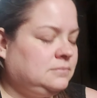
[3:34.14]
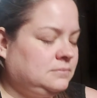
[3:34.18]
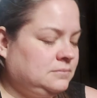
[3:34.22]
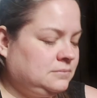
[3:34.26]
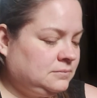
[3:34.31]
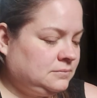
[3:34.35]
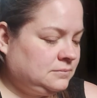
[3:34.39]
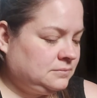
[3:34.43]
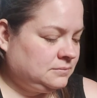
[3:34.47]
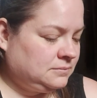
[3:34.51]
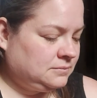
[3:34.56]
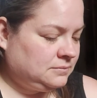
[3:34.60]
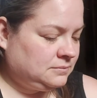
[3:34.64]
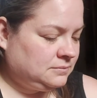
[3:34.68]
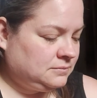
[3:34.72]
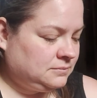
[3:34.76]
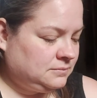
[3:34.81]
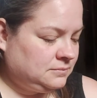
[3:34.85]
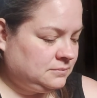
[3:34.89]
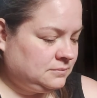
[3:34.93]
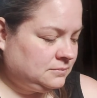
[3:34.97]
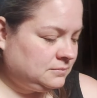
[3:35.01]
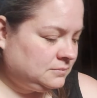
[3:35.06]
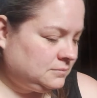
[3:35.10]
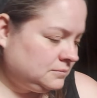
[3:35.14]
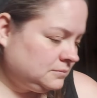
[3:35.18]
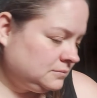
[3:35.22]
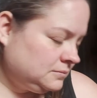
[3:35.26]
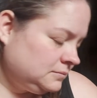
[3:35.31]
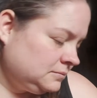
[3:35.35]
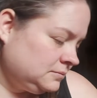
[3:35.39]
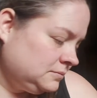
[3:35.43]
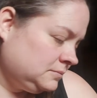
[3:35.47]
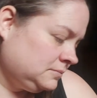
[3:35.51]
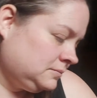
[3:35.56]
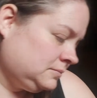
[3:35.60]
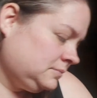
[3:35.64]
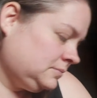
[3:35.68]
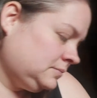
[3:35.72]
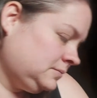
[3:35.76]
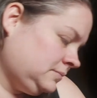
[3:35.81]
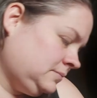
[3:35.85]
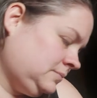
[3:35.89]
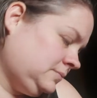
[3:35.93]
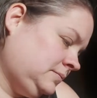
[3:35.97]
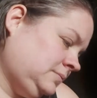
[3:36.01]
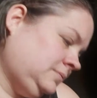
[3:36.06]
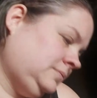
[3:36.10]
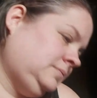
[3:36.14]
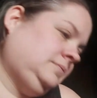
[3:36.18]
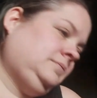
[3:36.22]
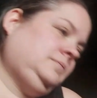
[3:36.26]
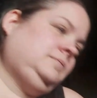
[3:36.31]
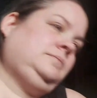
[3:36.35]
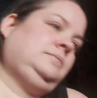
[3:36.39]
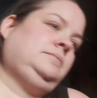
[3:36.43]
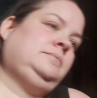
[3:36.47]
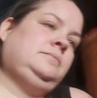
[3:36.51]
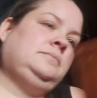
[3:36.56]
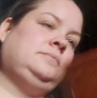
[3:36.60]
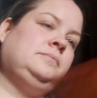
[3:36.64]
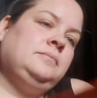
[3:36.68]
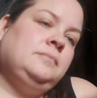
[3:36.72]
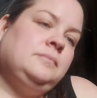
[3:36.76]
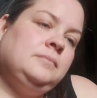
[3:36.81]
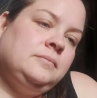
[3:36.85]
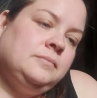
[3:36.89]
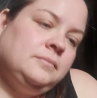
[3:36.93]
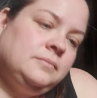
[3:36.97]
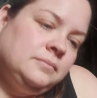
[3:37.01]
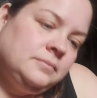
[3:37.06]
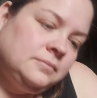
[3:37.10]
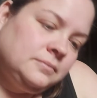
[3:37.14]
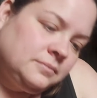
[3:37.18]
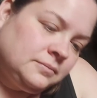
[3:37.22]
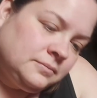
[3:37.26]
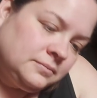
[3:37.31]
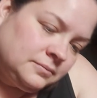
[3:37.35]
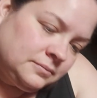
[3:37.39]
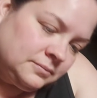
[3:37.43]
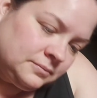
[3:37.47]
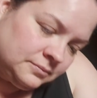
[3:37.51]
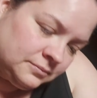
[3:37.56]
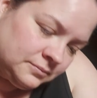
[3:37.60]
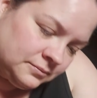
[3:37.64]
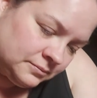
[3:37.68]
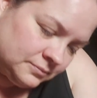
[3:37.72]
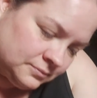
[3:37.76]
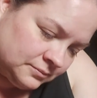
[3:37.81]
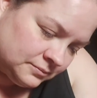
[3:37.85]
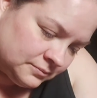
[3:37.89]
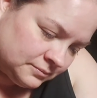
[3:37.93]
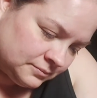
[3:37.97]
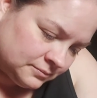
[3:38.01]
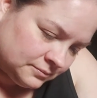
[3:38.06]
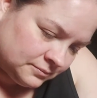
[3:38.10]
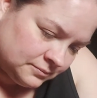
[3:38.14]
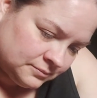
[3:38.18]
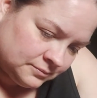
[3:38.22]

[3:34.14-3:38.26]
(silence)